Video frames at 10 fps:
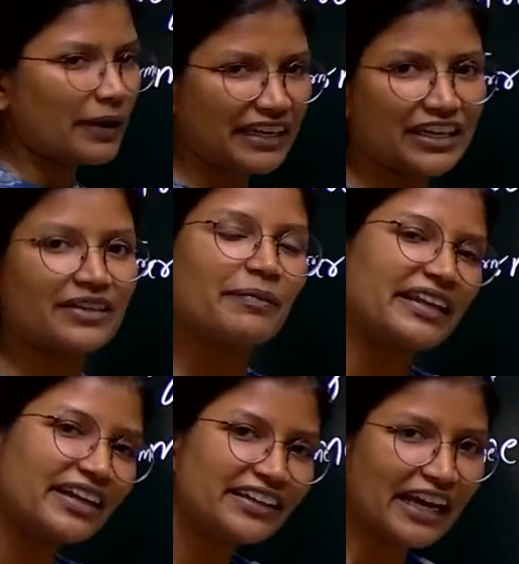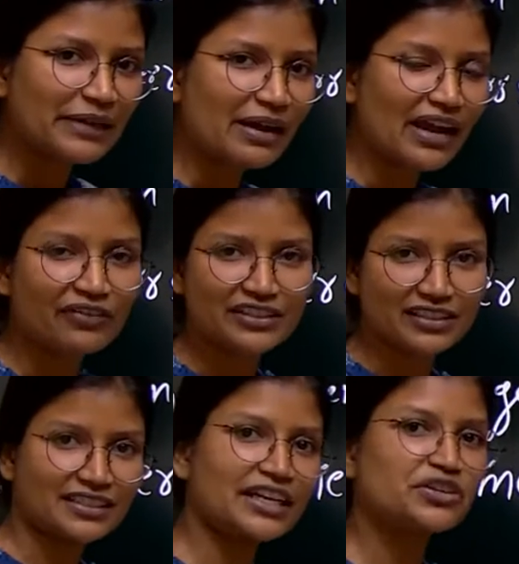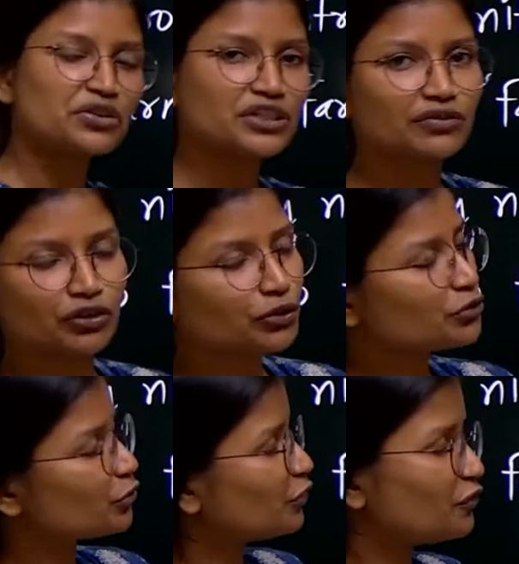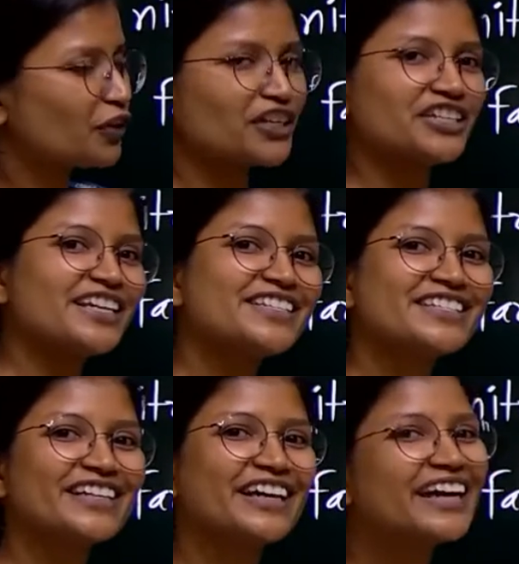many a time I have discussed the introduction with you. So for a change,